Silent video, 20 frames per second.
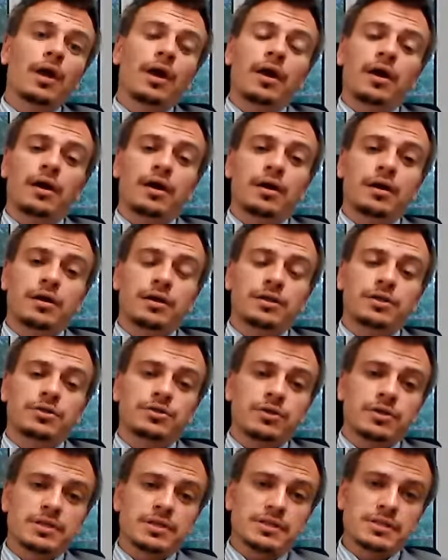and the
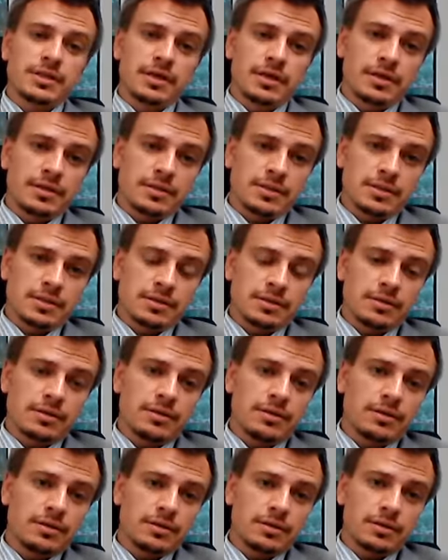United States
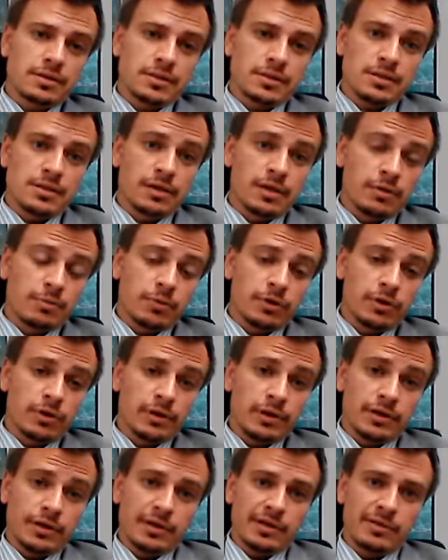is a liberal
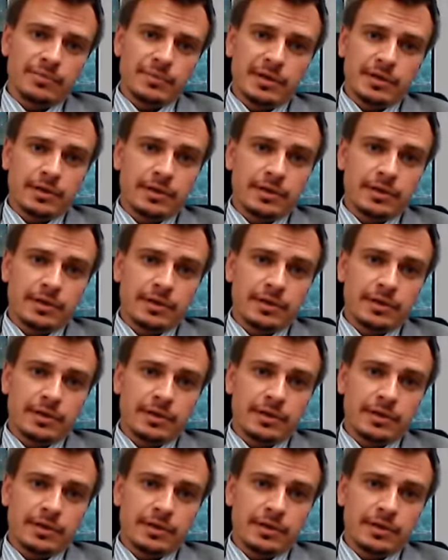economy.